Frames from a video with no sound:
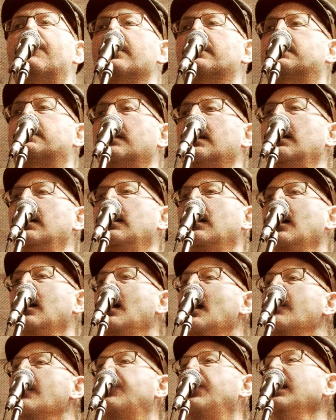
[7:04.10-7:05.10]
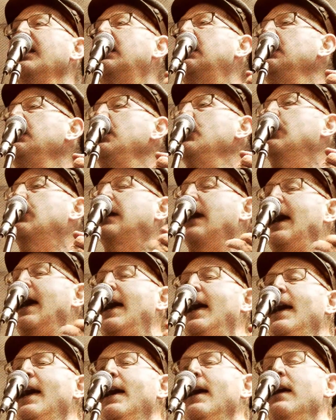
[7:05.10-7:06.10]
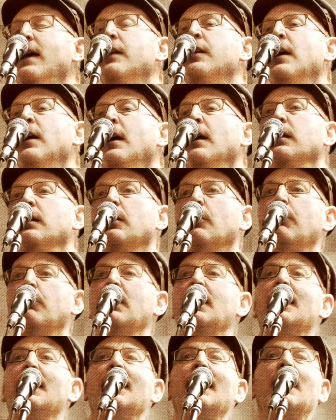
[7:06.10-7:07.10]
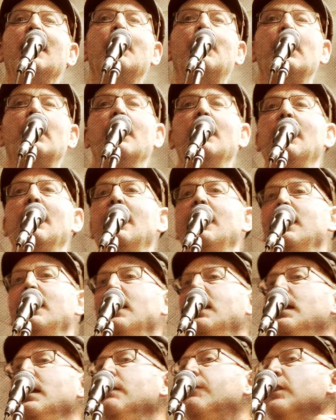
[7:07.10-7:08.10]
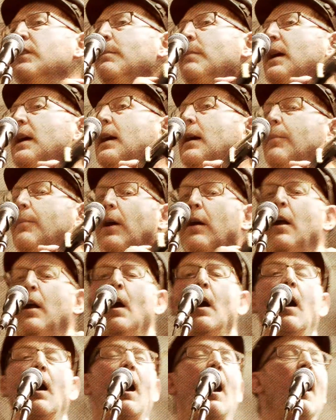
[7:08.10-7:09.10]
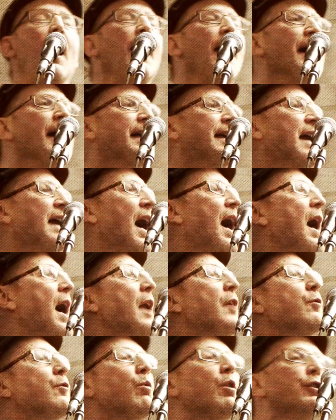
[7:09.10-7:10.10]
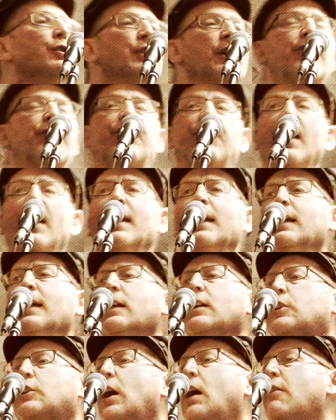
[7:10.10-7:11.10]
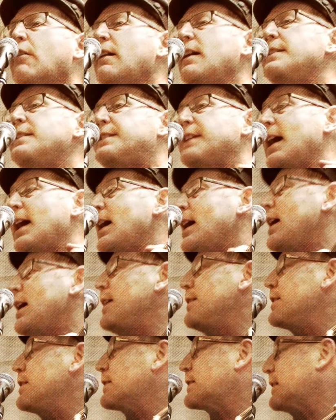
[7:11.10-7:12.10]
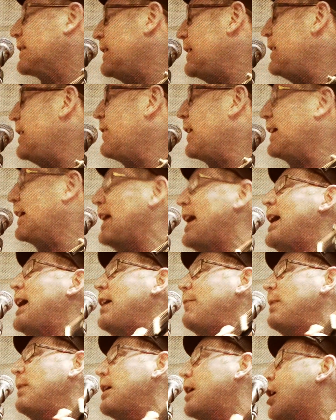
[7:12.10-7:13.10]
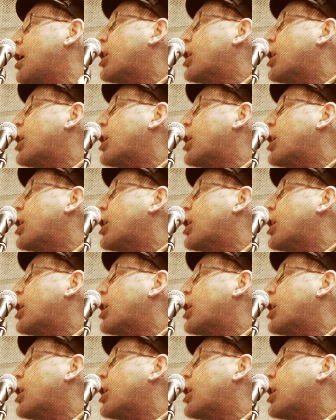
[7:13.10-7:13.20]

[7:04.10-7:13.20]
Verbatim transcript: thinking you cared. You really believed in me, but all I got was a pink or a dime to see. They gave me a